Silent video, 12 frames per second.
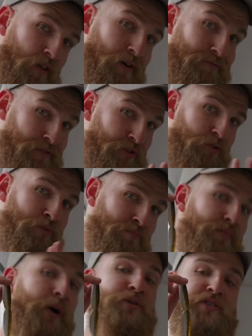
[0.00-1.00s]
of the two
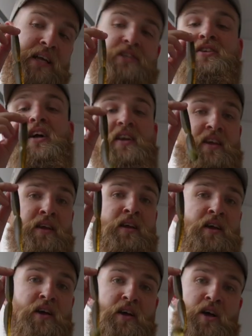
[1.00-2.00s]
most exciting
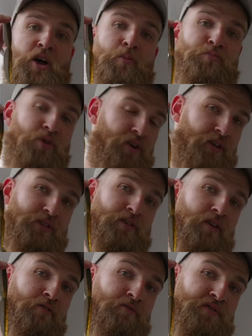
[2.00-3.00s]

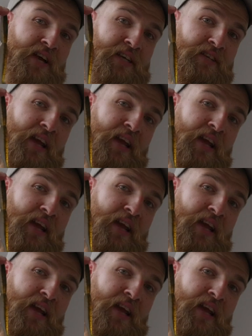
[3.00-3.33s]
products for next